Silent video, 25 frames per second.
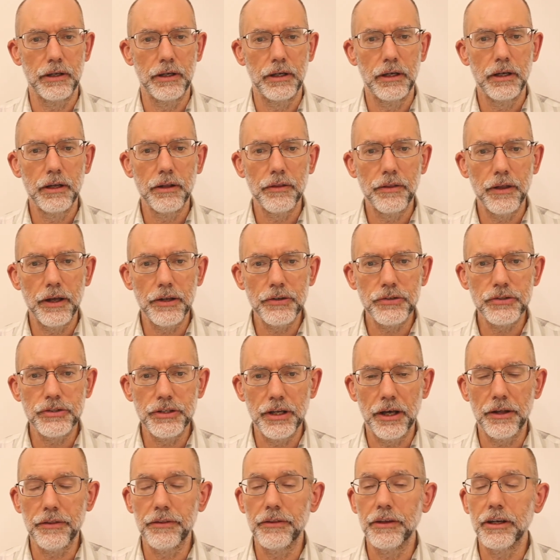thus
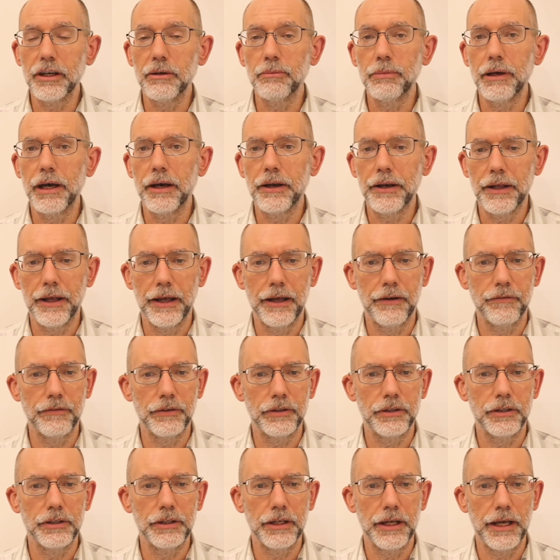nothing about heaven
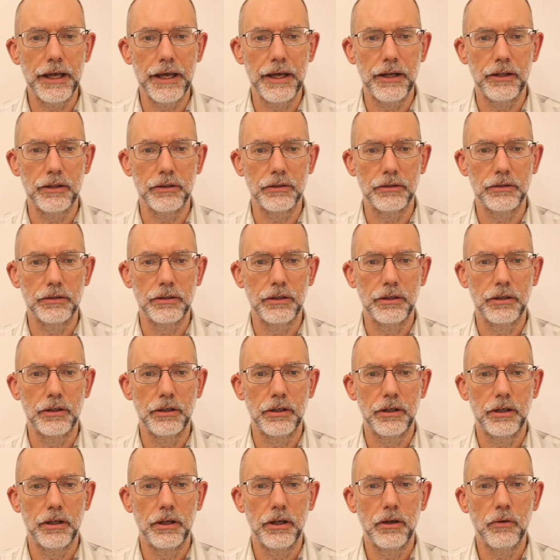and hell,
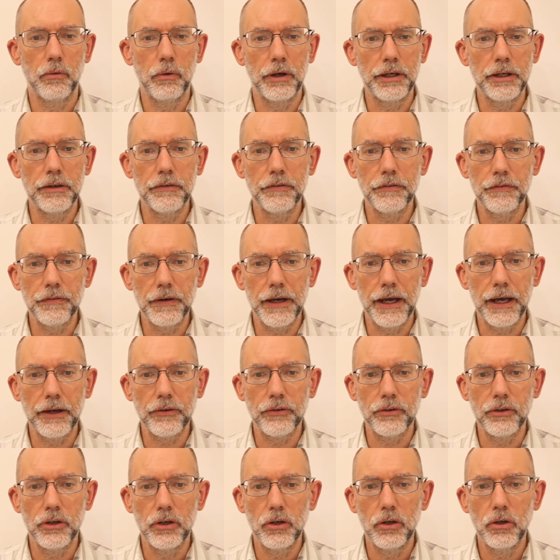when in fact
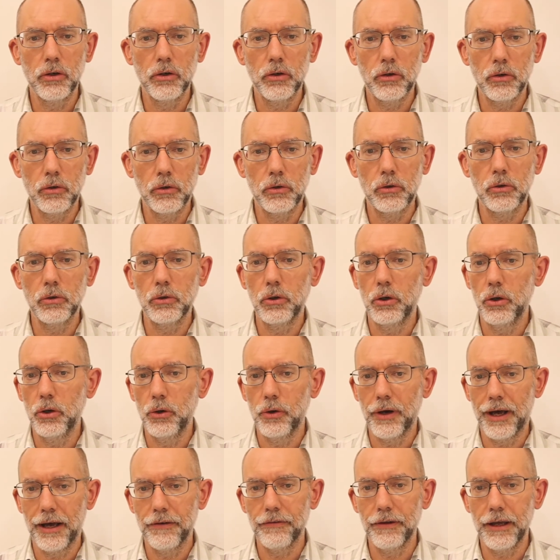all who
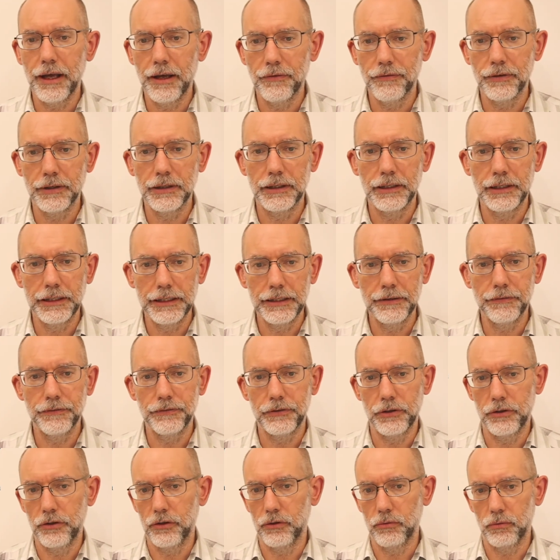have ever lived
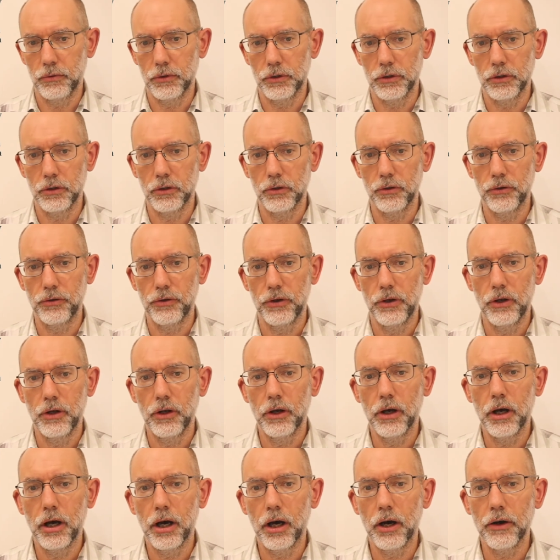in the world
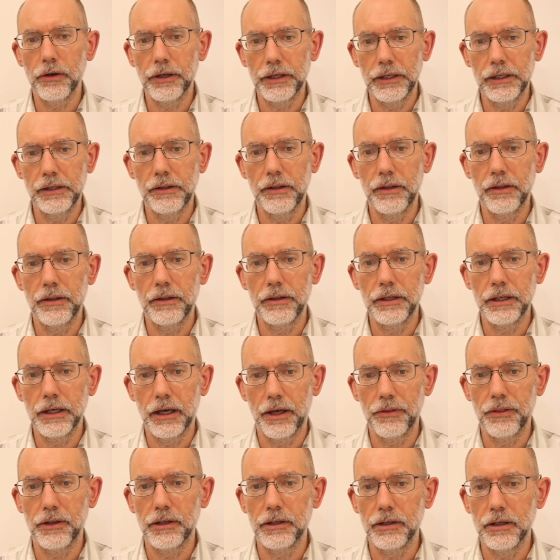are in the
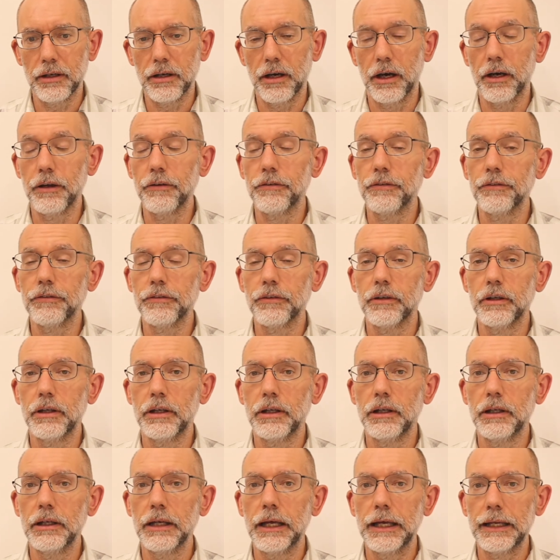other life
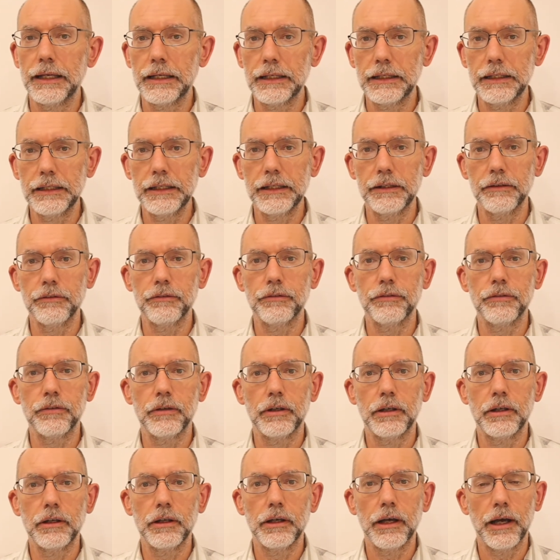and live
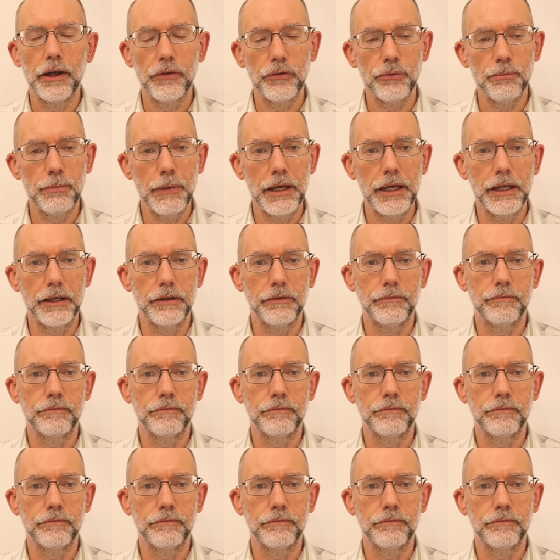as men.